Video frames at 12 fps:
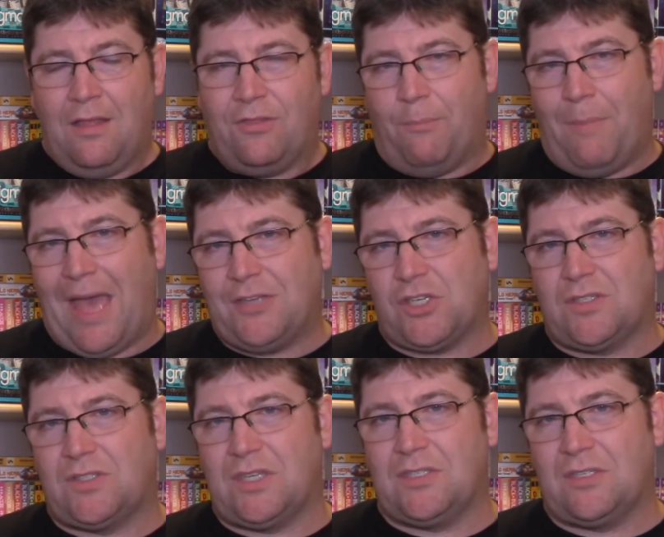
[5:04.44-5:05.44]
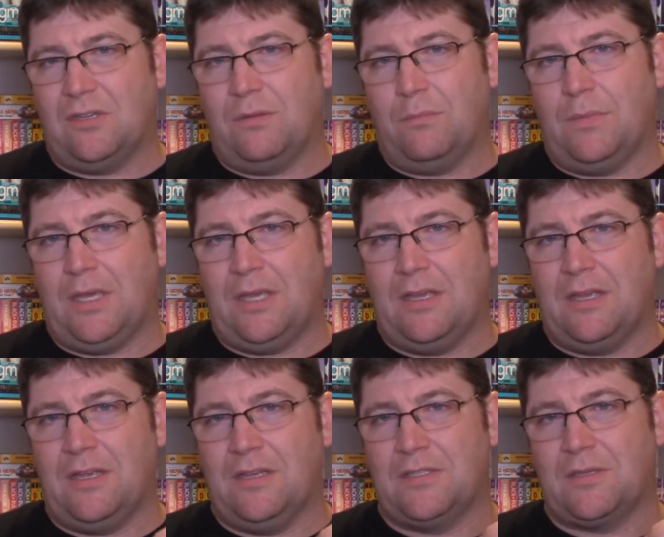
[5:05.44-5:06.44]
the magic system
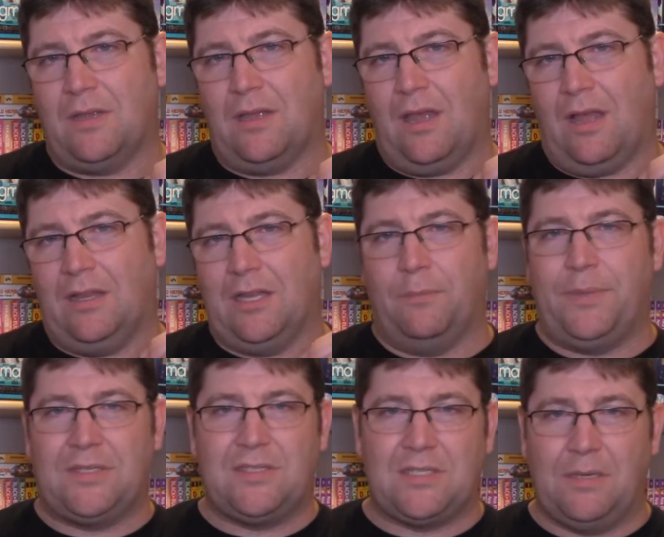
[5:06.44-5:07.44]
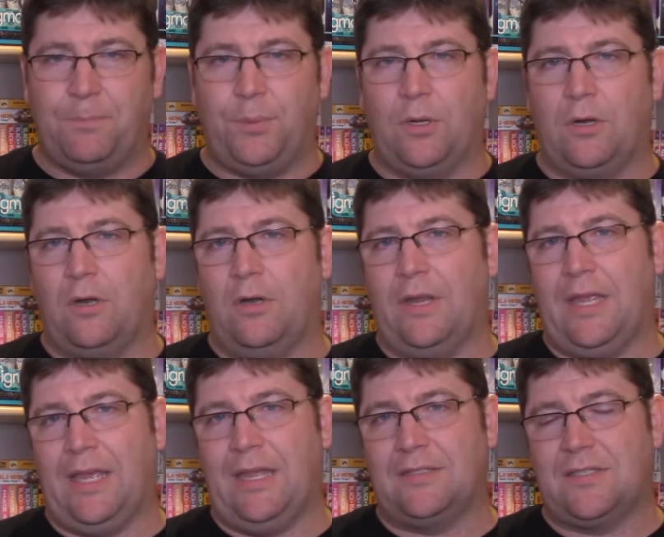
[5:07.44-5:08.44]
is a little bit simpler,
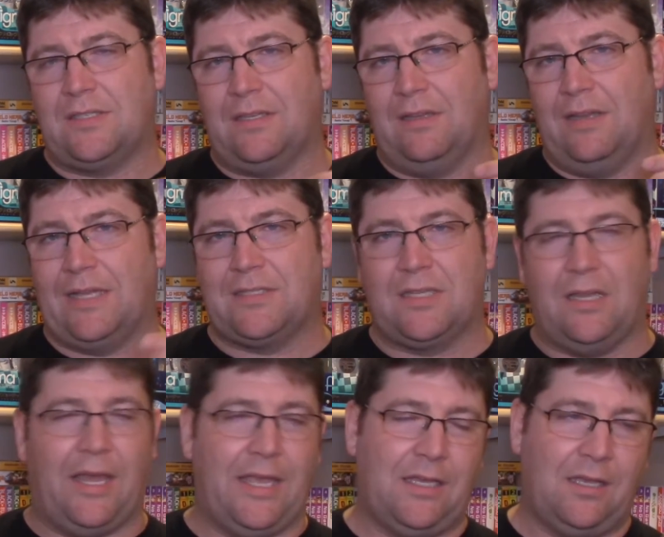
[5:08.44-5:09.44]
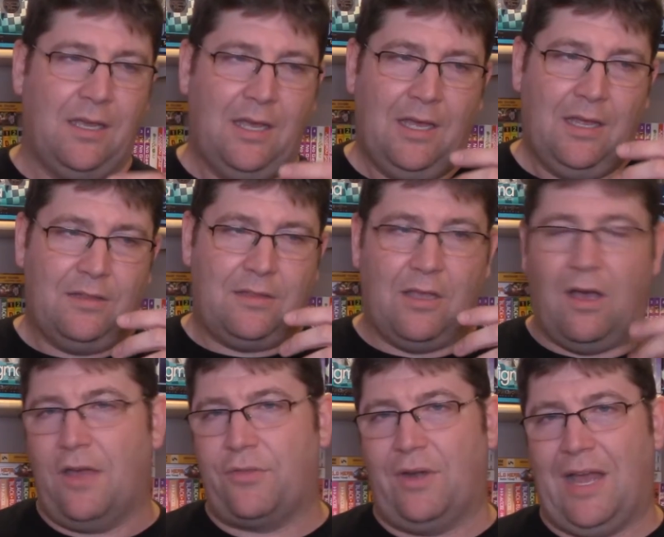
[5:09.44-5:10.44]
it's less like the
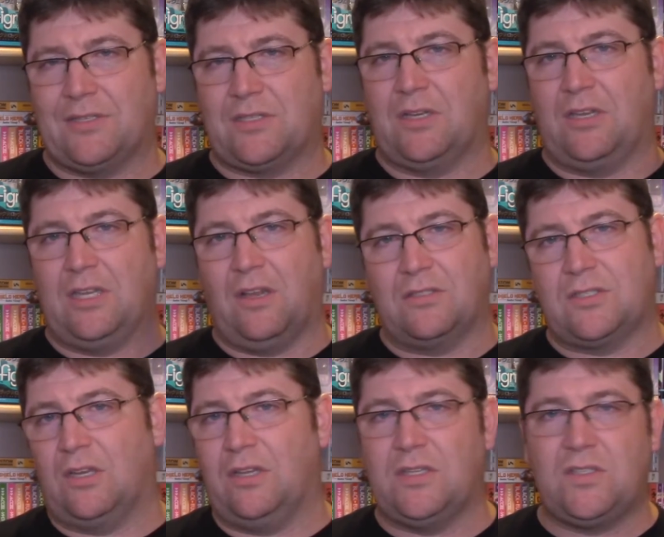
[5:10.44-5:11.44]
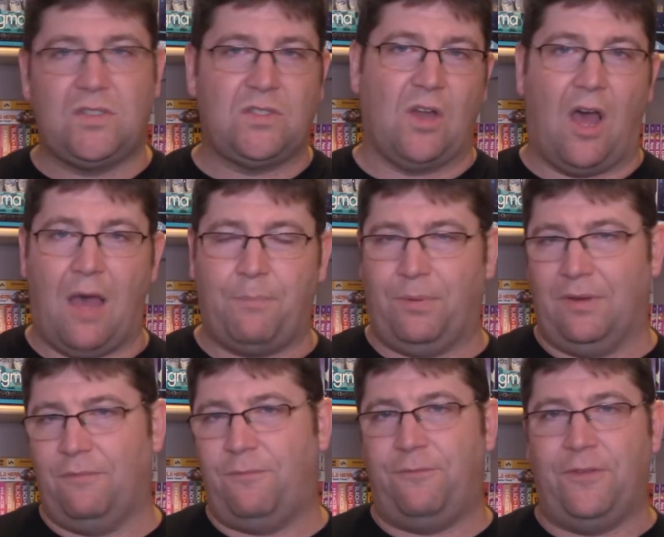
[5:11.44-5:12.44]
author has to constantly stop
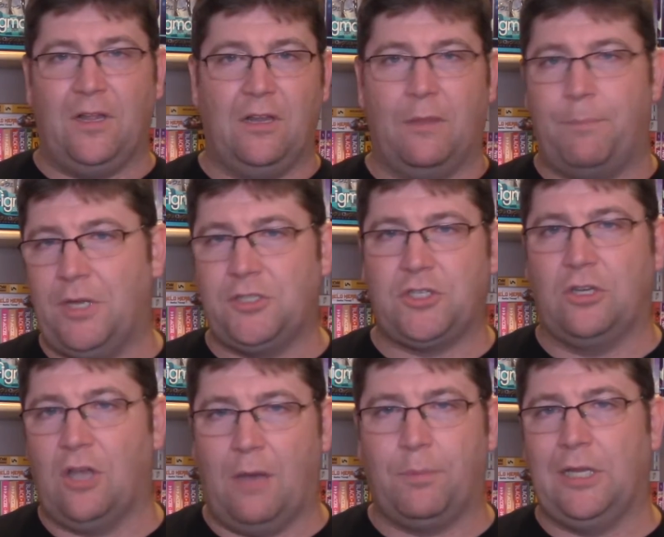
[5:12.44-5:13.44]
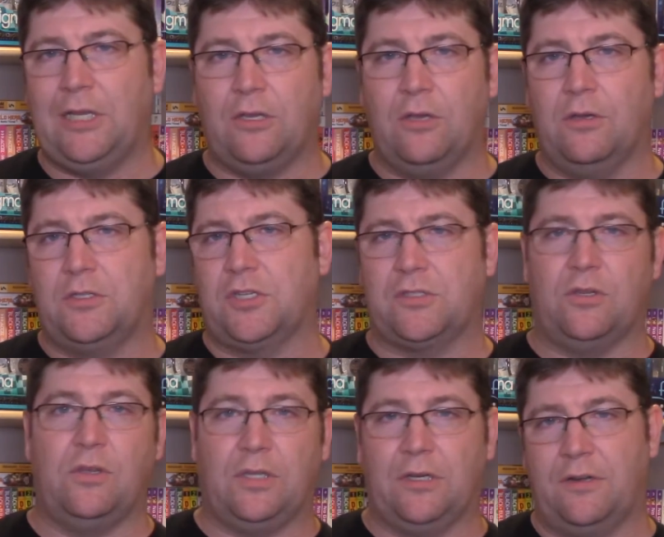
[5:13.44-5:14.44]
and fill a bunch of gobbledygook just so
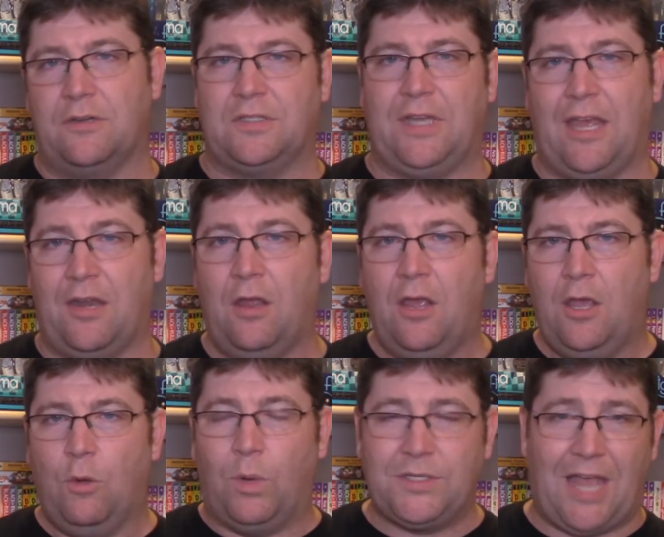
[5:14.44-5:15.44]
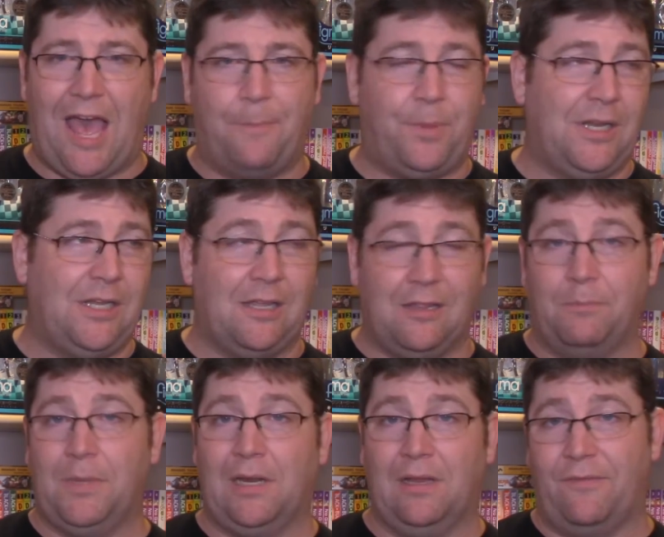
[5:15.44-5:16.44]
you can understand what's happening in the
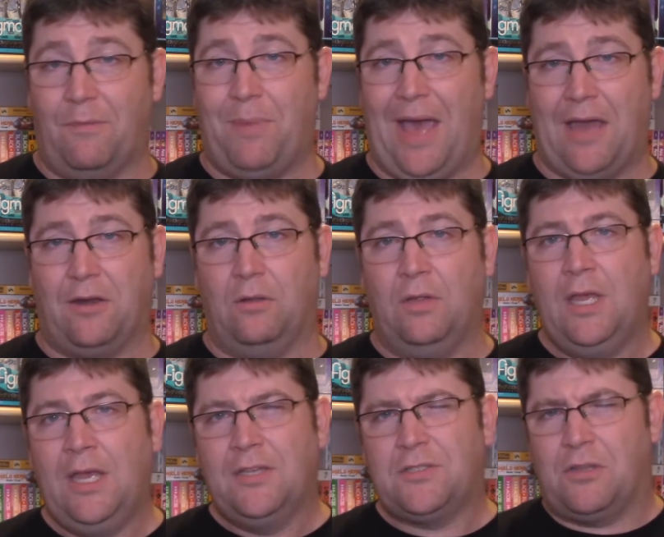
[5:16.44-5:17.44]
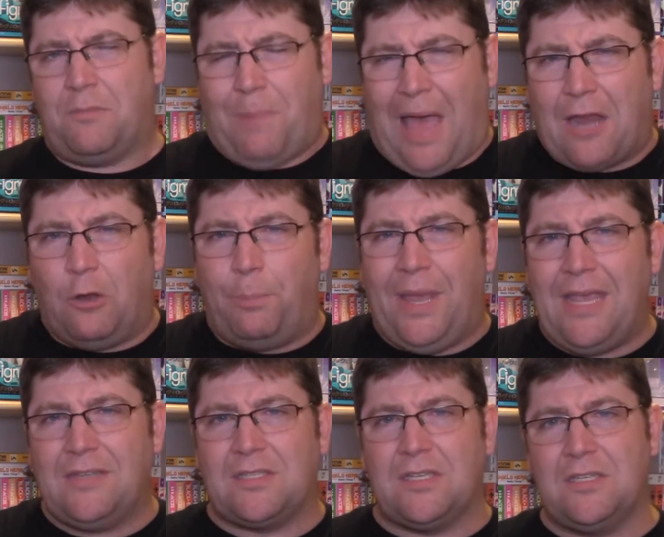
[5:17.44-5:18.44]
middle of a battle. So the battle
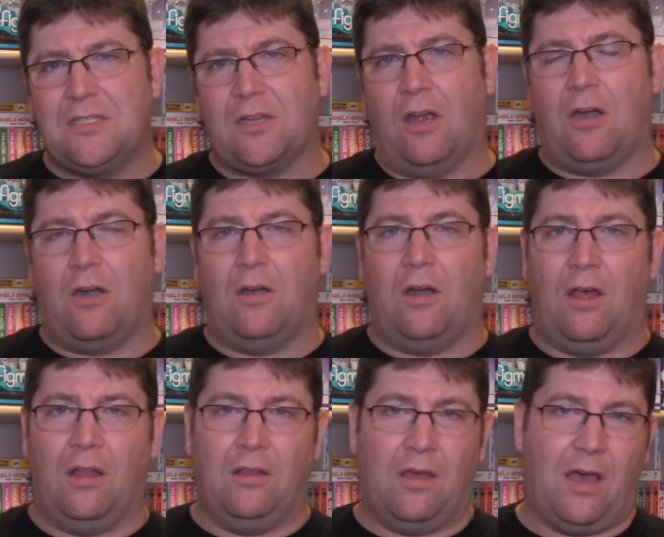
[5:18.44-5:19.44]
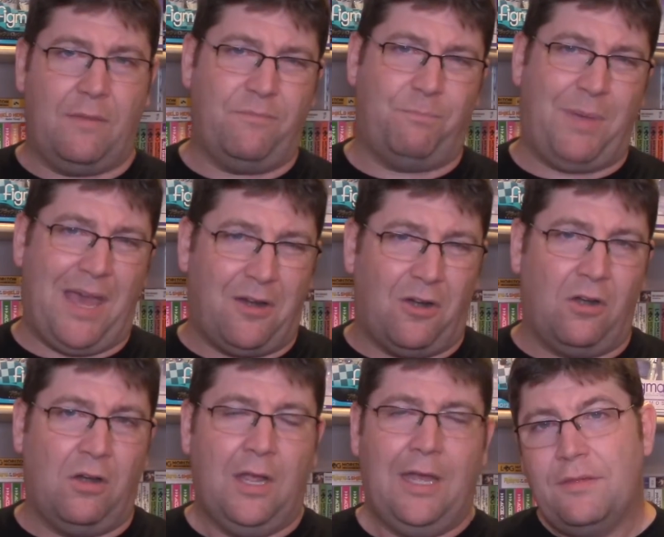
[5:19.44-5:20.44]
paces are a lot
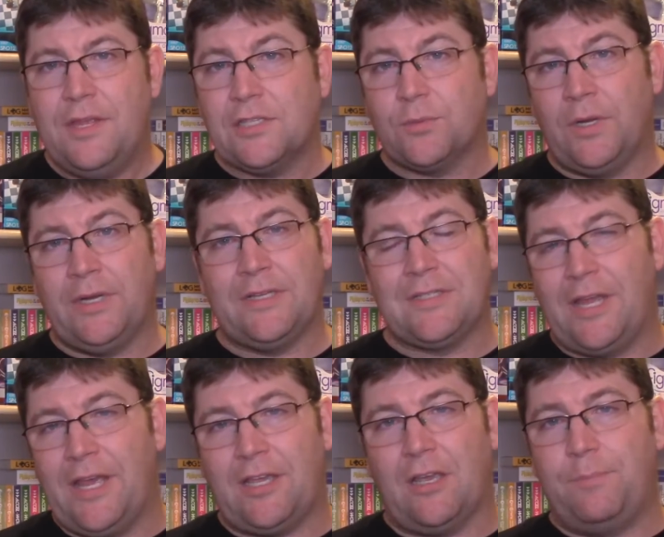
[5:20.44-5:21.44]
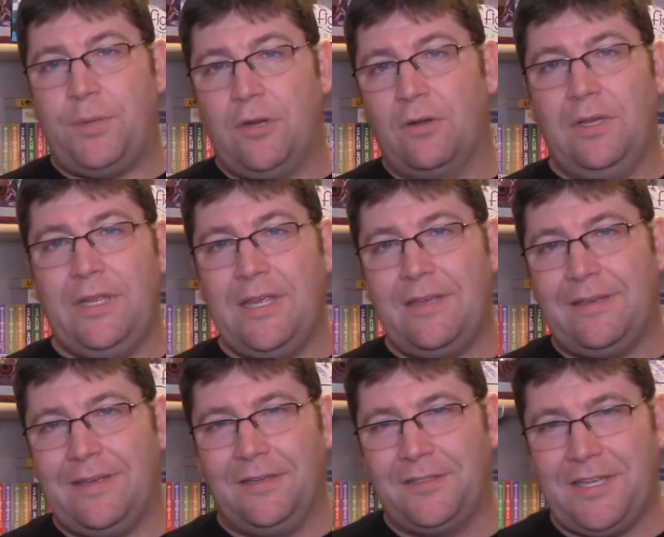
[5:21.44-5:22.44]
better. This one is like a purely
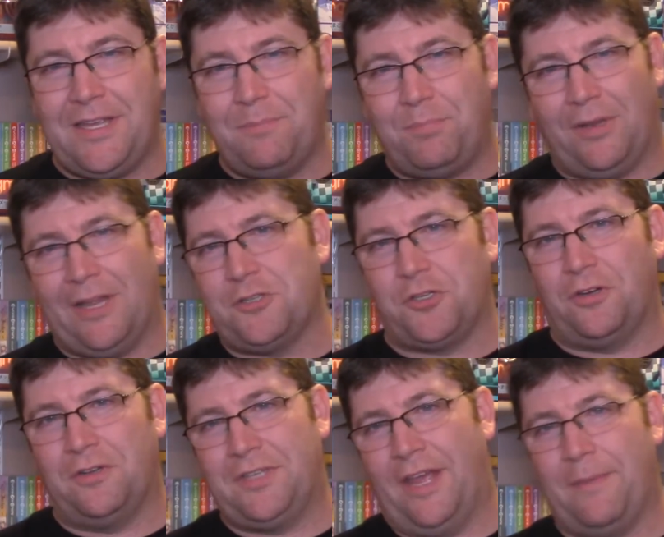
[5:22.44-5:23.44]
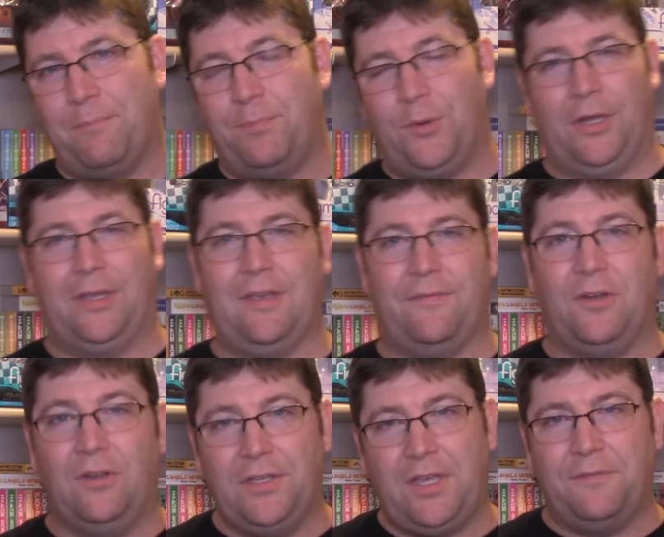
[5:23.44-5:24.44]
guilty pleasure type book. If
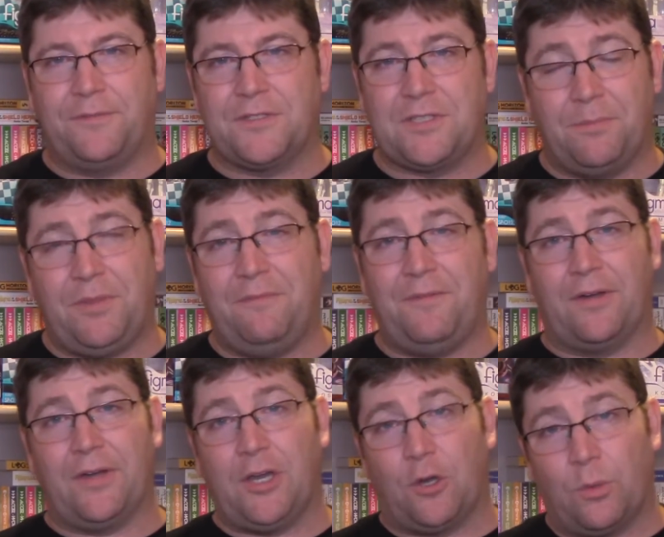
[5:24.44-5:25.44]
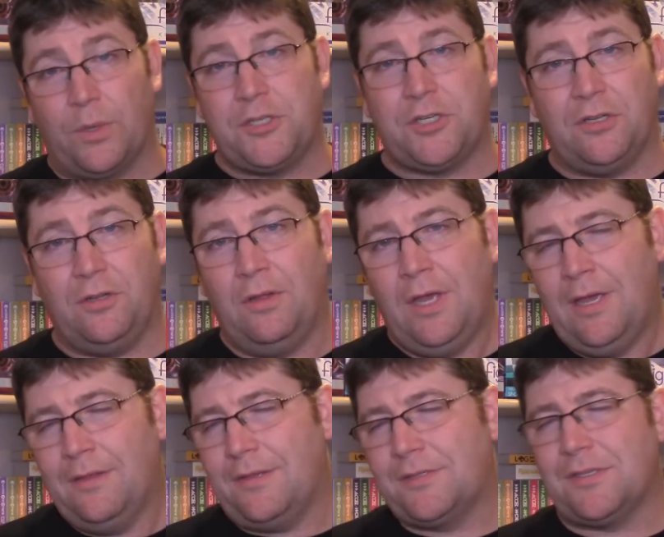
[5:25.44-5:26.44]
you're looking for something very original,
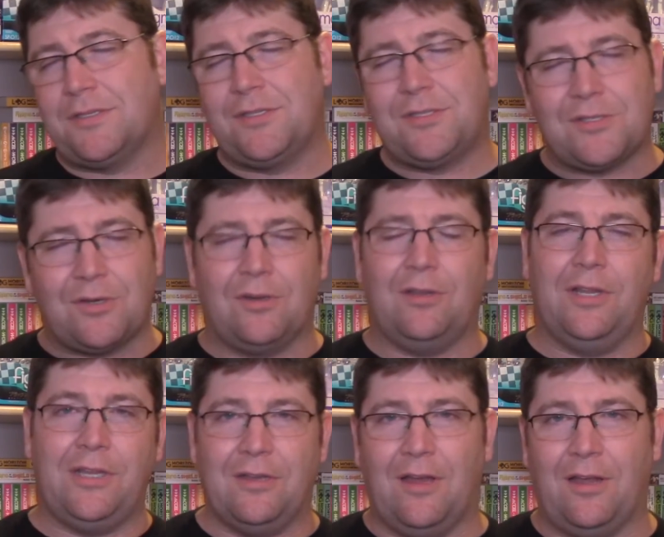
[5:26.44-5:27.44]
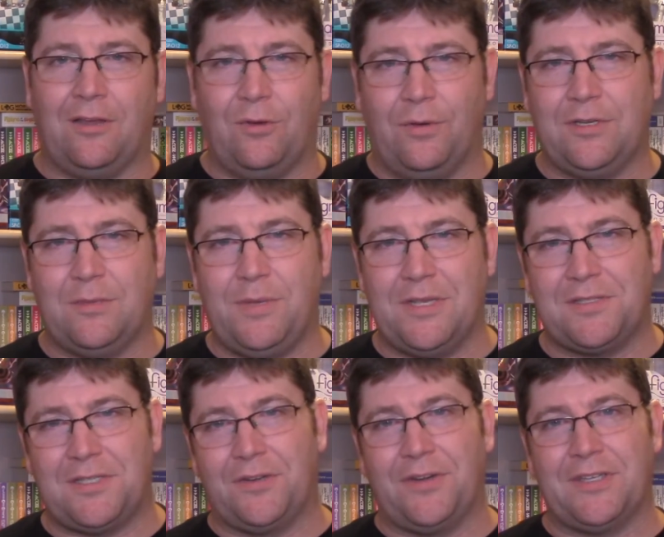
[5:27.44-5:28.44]
this is certainly not going to be a
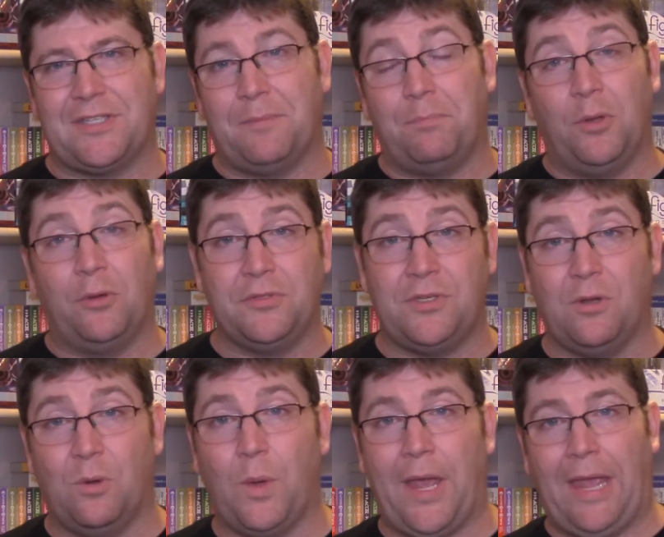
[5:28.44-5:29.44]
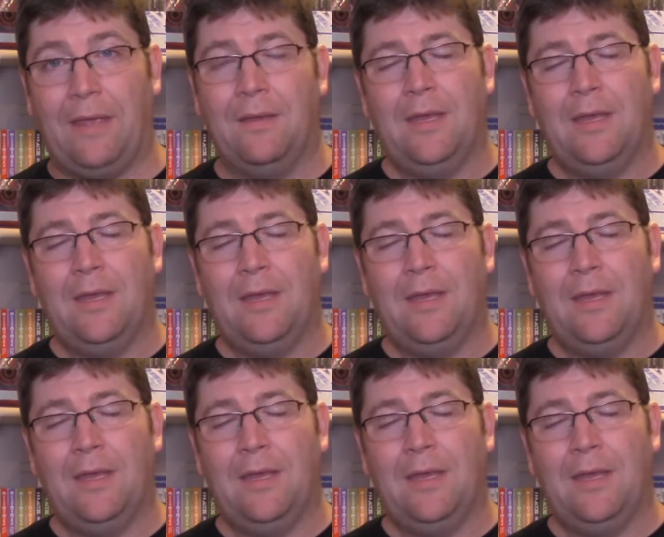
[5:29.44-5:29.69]
series that blows you away.